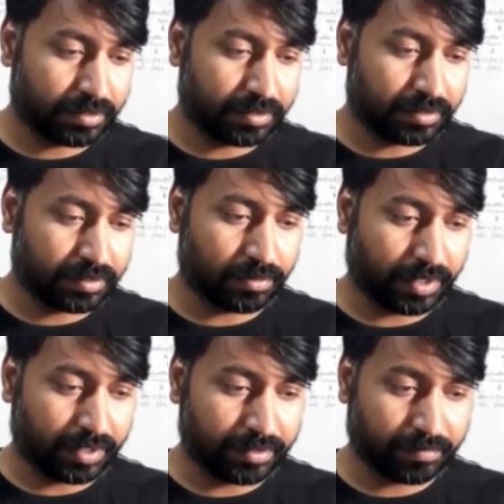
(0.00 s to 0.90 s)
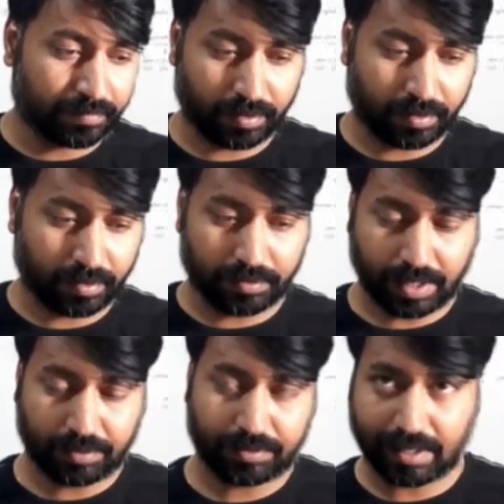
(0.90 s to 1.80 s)
Chloride. Okay, we have
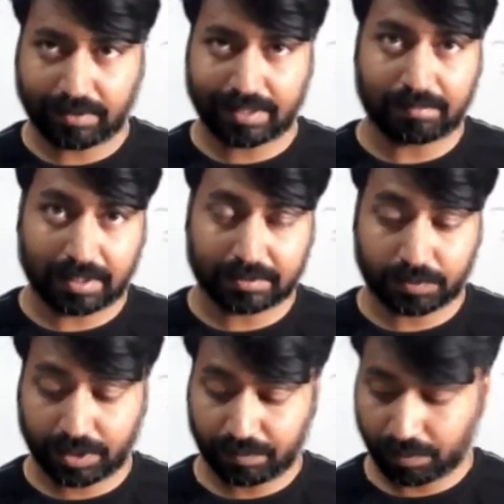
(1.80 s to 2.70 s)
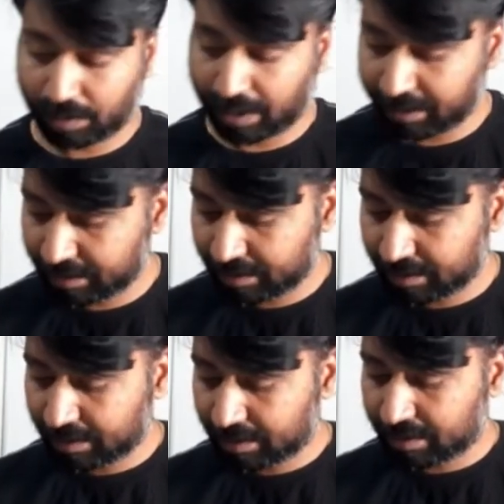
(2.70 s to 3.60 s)
to calculate the mass of sodium chloride
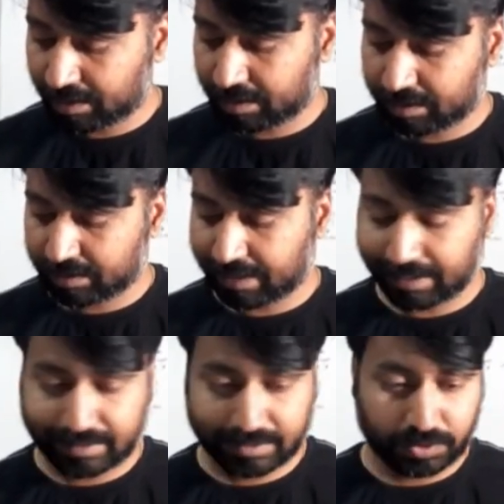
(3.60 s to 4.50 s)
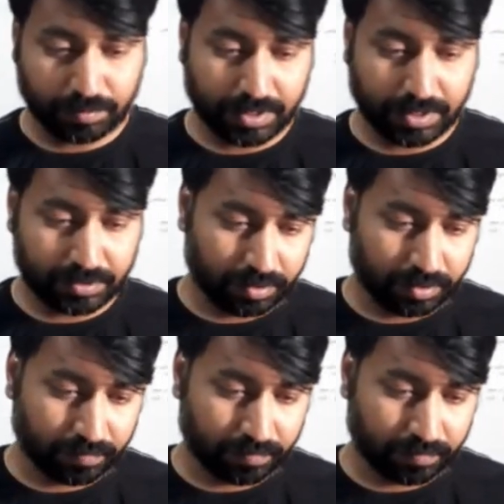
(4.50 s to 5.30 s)
that should be dissolved.